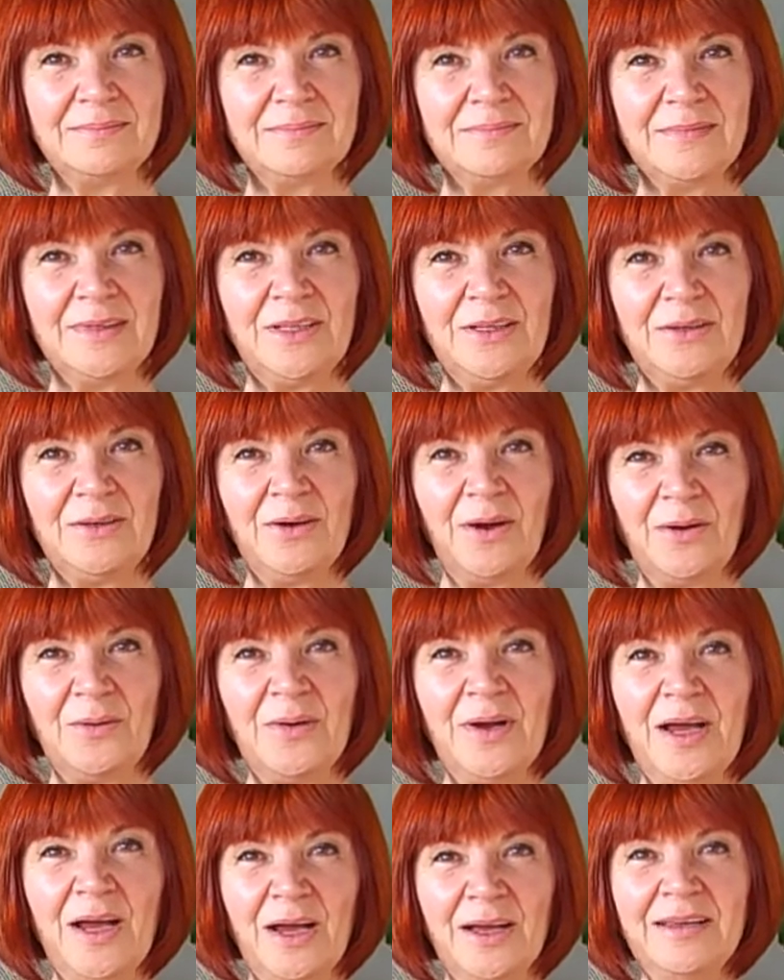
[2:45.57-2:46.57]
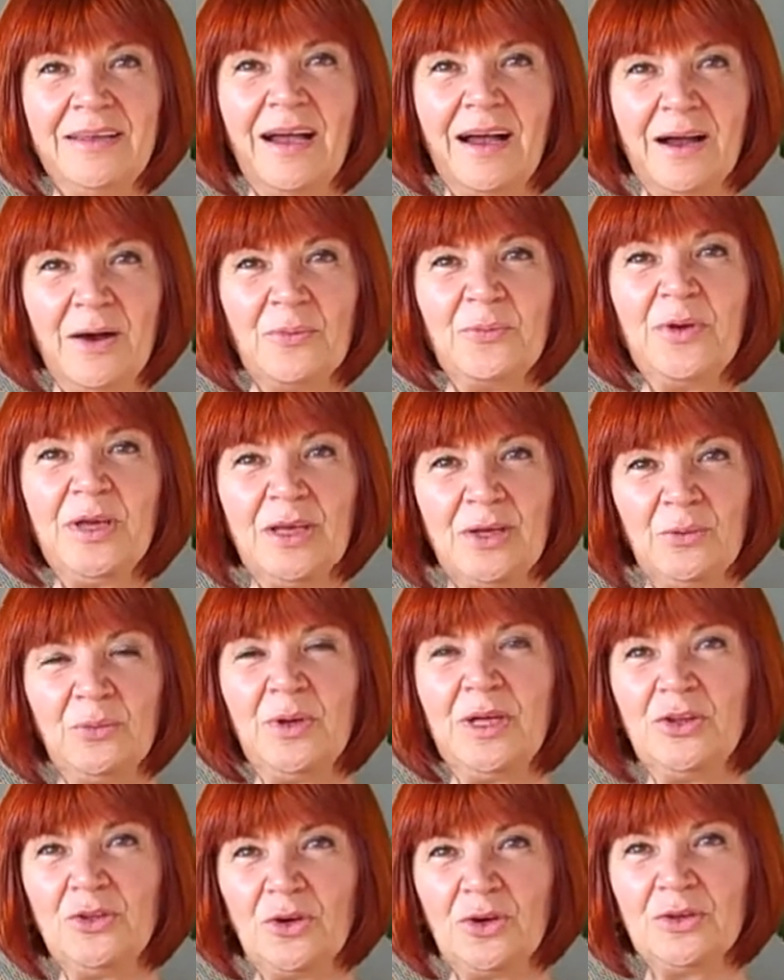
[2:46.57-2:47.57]
like coming to the
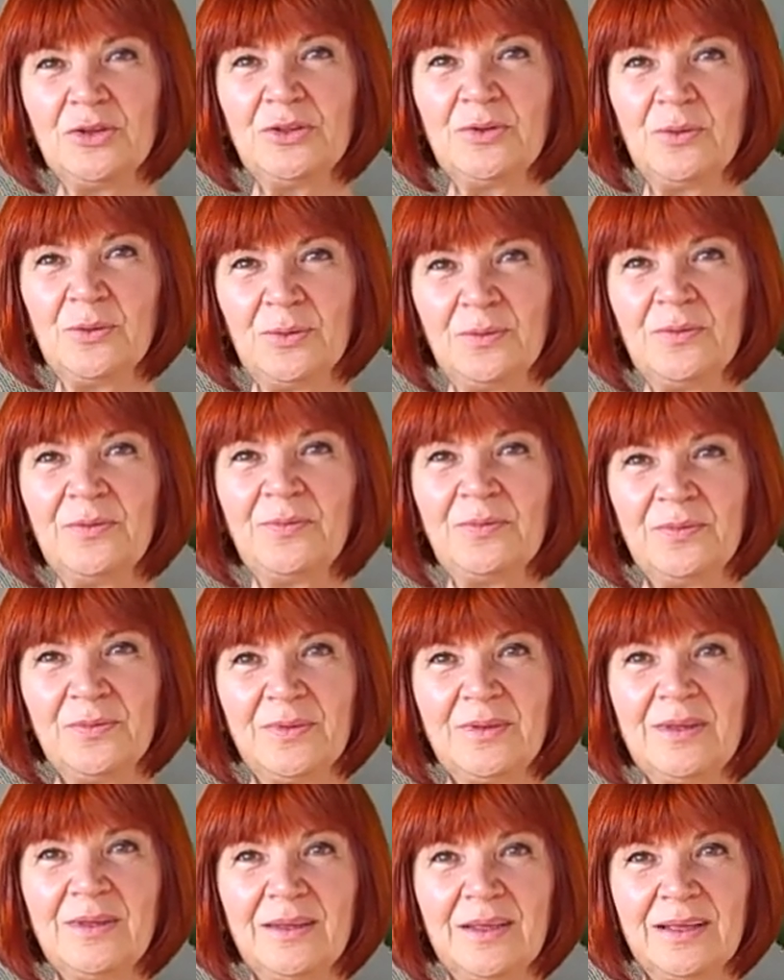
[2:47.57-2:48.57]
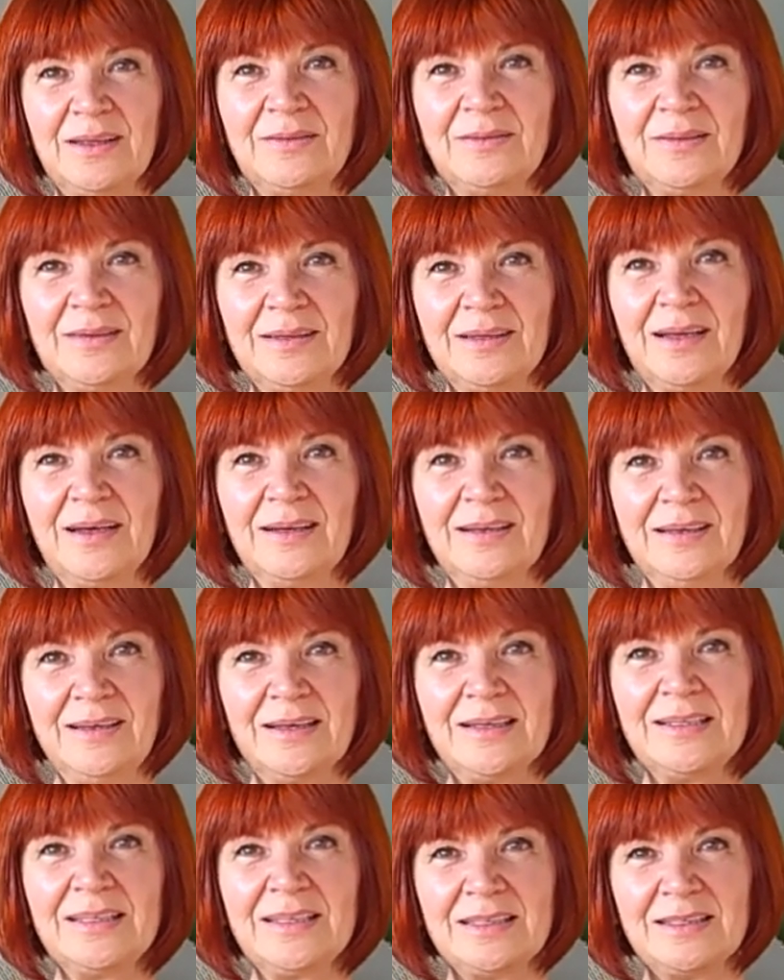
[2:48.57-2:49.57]
realization that you're better than you think you are,
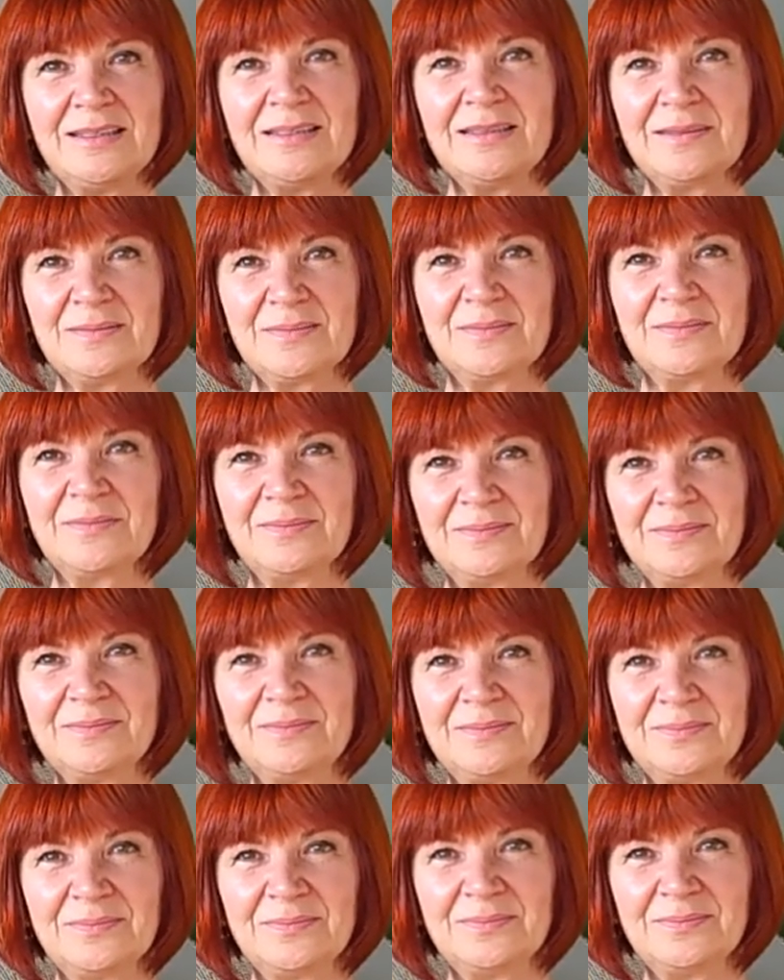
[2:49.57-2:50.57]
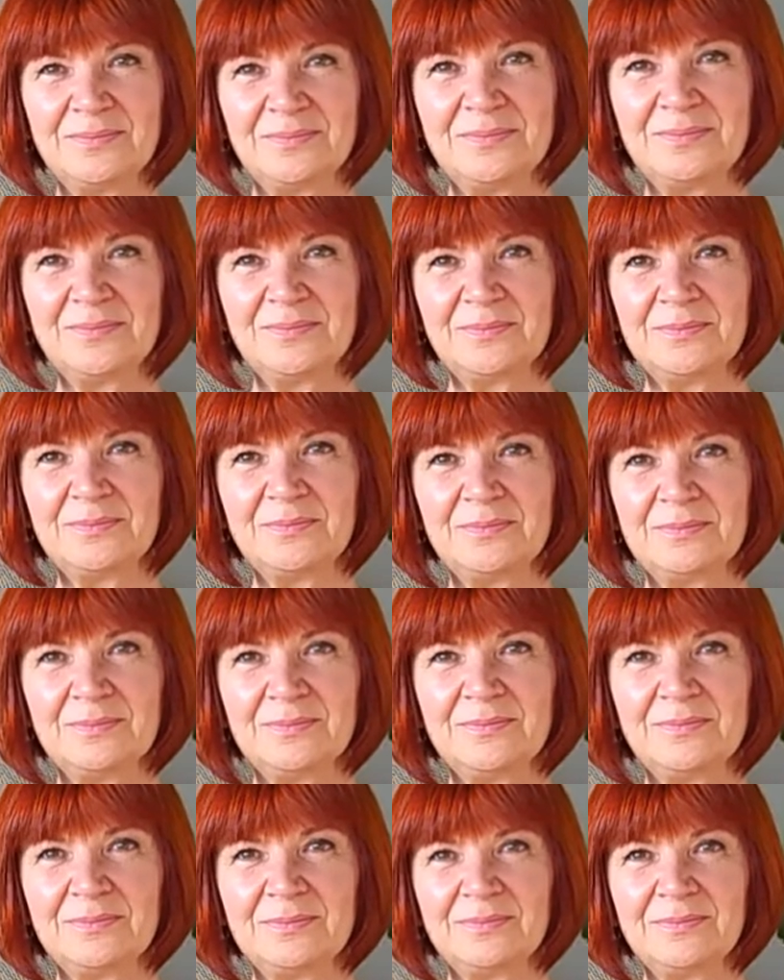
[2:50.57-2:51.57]
yes, that you don't really realize how good
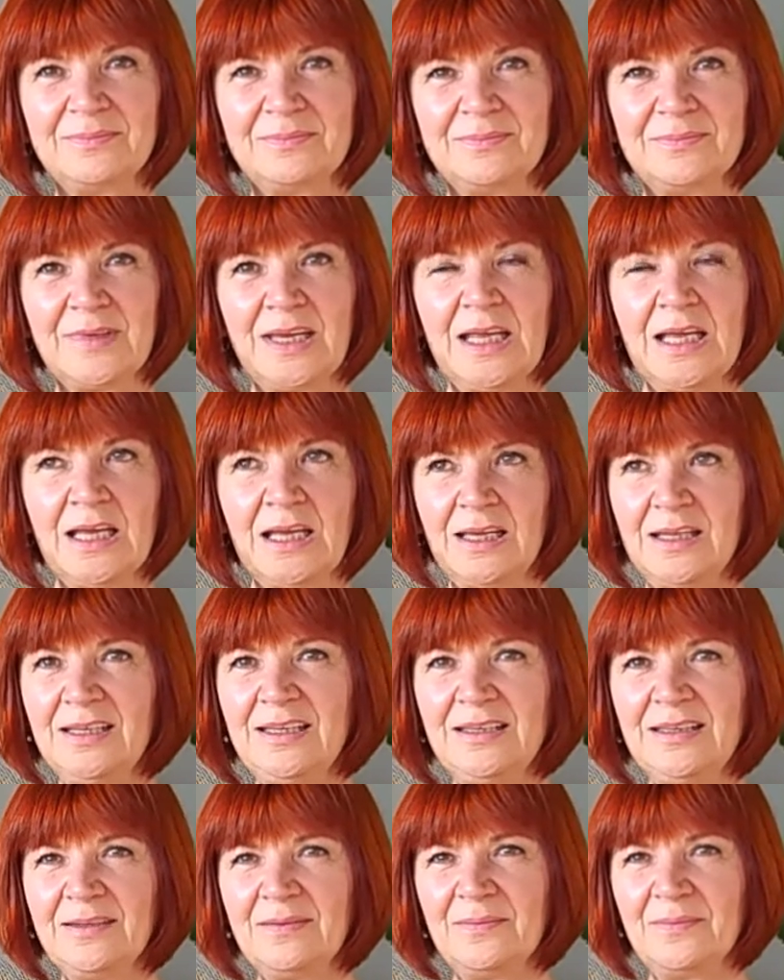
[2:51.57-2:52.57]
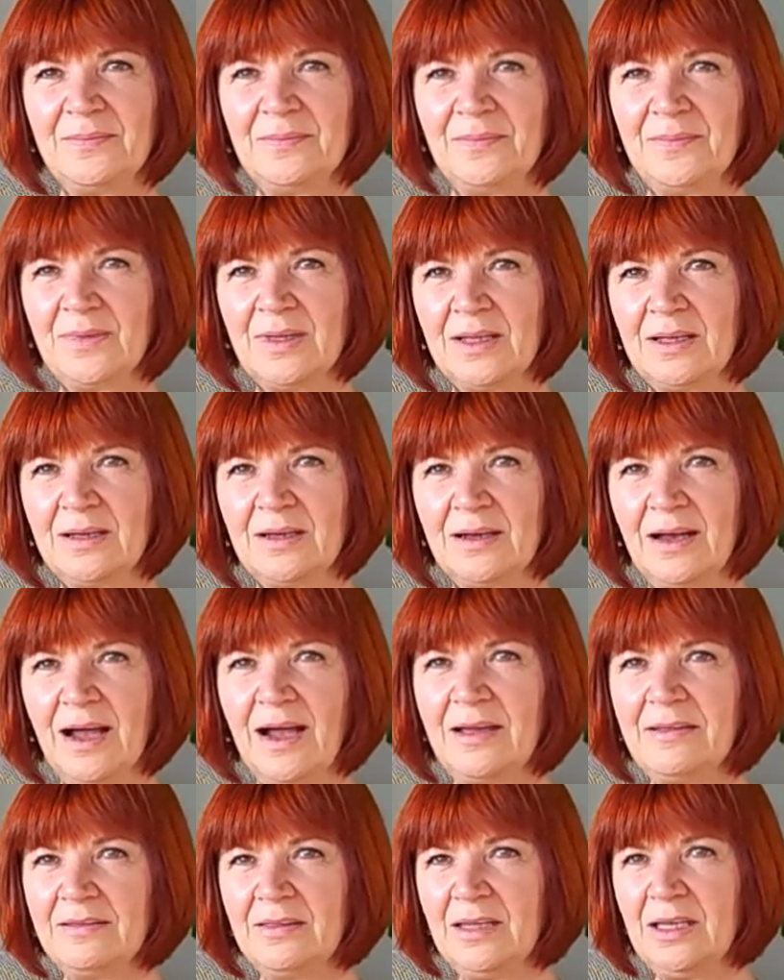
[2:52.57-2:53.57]
you are, and pushing through that?
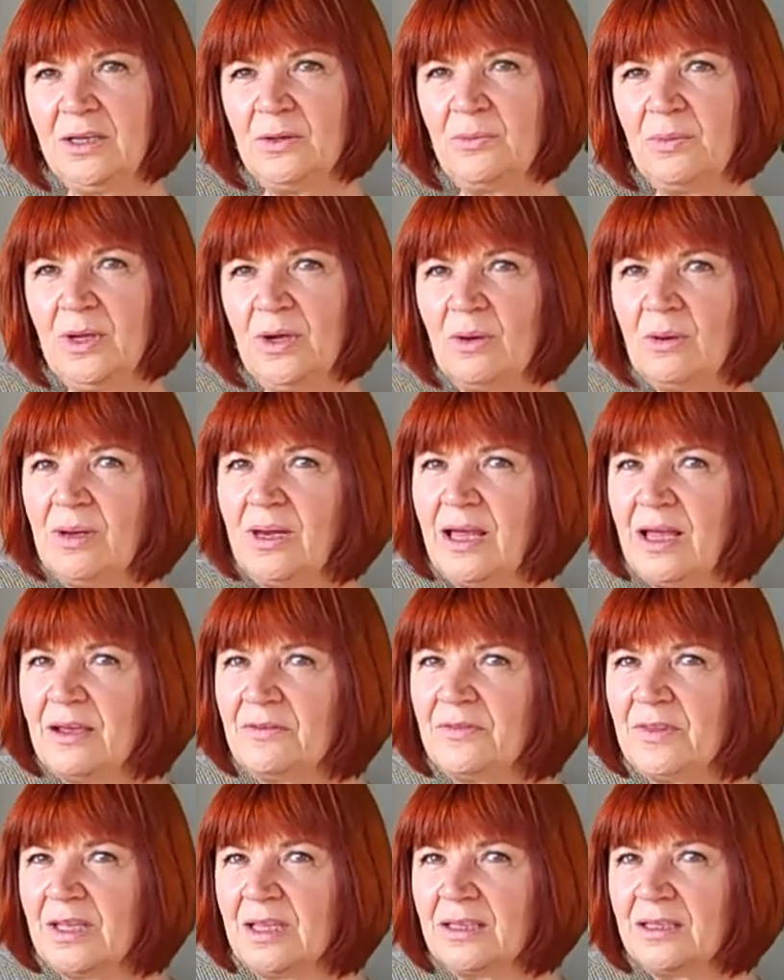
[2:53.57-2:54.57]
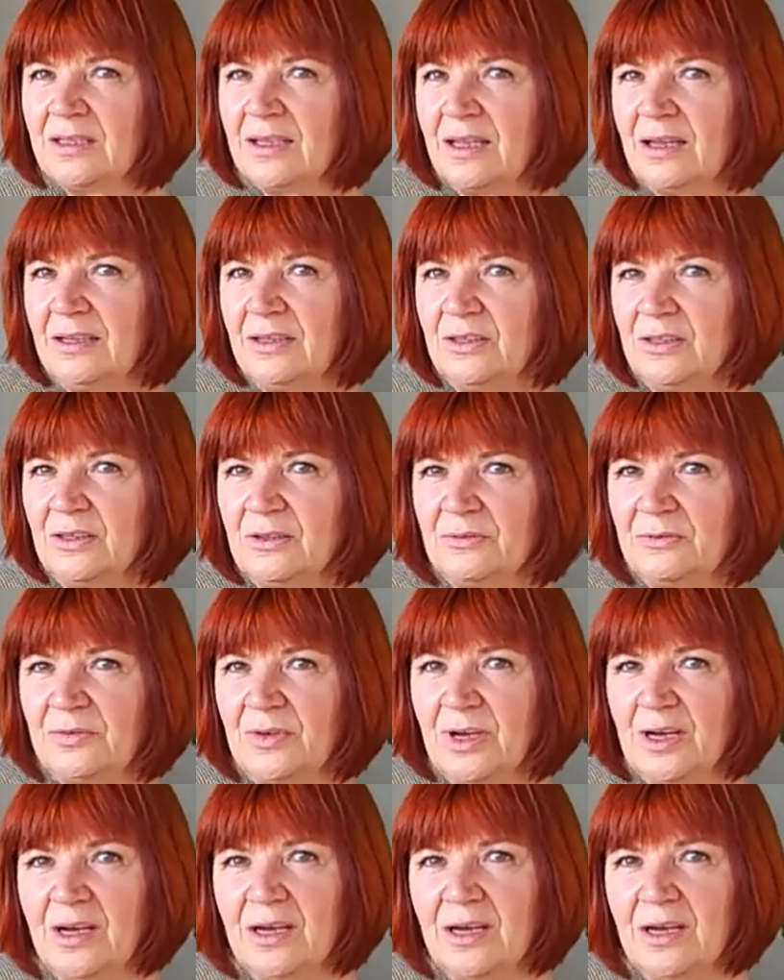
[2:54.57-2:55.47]
I think we all have that kind of